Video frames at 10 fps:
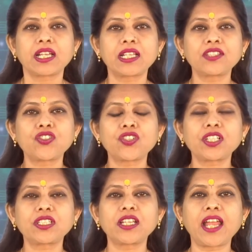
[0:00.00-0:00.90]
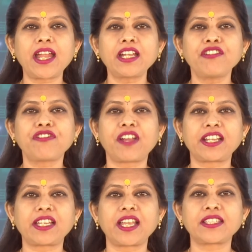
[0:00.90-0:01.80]
Constructor and
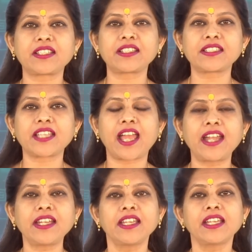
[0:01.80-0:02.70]
finalizers and